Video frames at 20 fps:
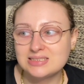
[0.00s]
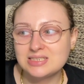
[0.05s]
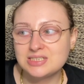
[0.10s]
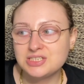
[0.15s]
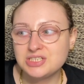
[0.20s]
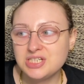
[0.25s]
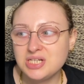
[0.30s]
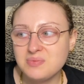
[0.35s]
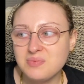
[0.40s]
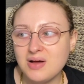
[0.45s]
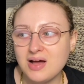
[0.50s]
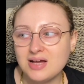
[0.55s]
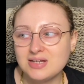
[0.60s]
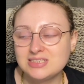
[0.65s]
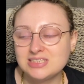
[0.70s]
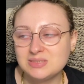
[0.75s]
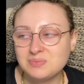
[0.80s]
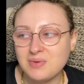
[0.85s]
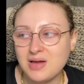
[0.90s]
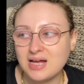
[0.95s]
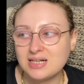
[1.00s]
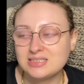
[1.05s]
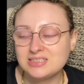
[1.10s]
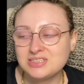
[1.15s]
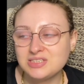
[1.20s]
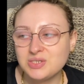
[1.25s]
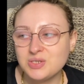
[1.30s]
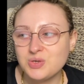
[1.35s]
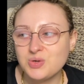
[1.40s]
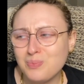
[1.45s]
Shiba expect
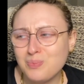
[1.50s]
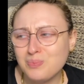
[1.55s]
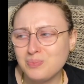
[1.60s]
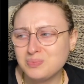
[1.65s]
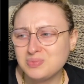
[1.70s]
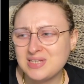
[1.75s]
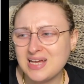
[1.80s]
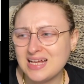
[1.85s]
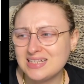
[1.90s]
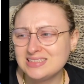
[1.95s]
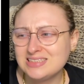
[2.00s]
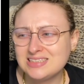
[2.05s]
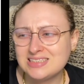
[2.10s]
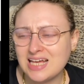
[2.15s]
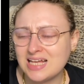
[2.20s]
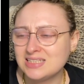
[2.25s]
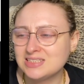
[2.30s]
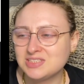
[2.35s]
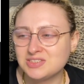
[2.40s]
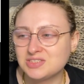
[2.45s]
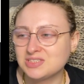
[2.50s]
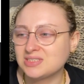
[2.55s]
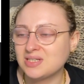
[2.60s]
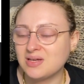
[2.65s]
to 10 cents or so.